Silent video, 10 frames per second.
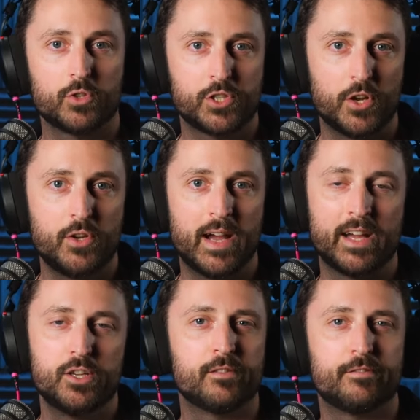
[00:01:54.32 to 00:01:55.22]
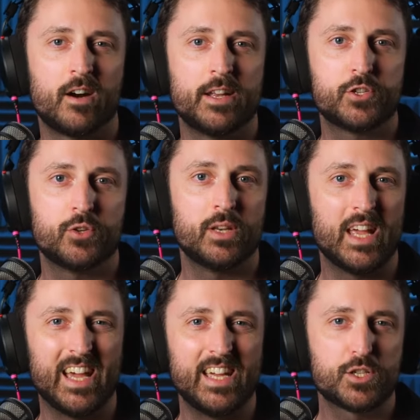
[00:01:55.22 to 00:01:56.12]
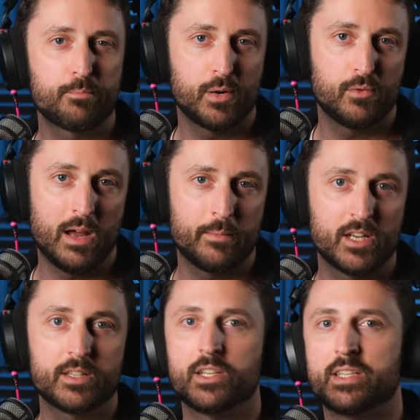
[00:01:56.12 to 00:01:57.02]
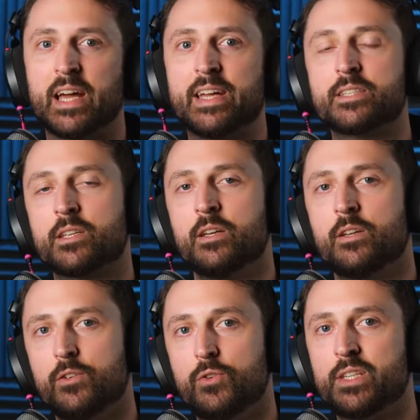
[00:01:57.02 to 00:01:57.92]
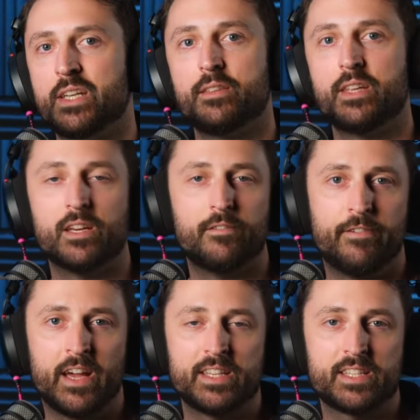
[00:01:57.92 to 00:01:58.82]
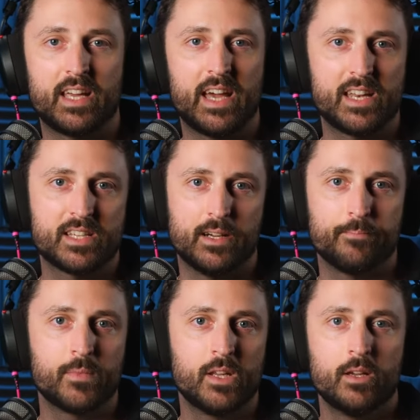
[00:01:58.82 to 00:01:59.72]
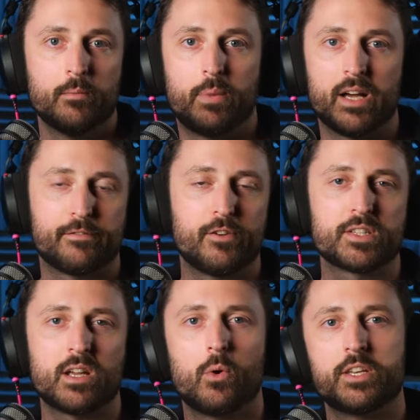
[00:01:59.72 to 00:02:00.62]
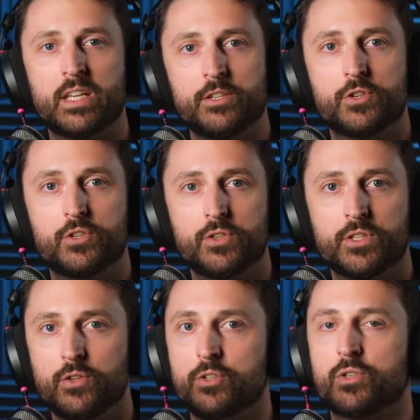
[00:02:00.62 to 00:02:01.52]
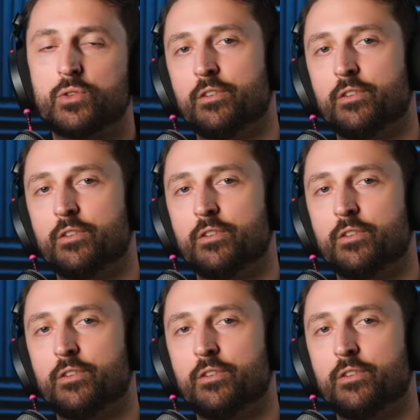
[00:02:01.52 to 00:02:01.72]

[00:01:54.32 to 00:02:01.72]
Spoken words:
show you how you can fine-tune each parameter to taste using the advanced editor. But first, I want to introduce you to